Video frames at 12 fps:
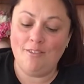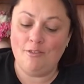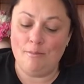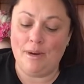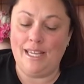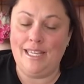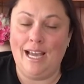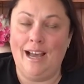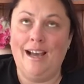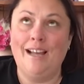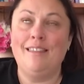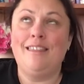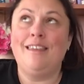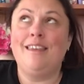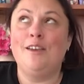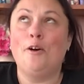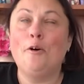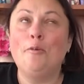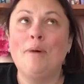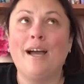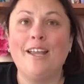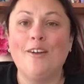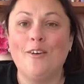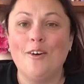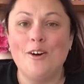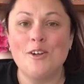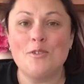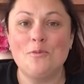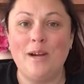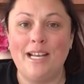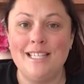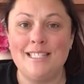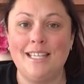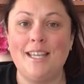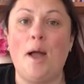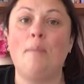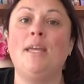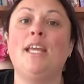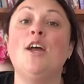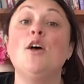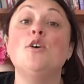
for my yarn, thinking, oh my gosh, when is it coming?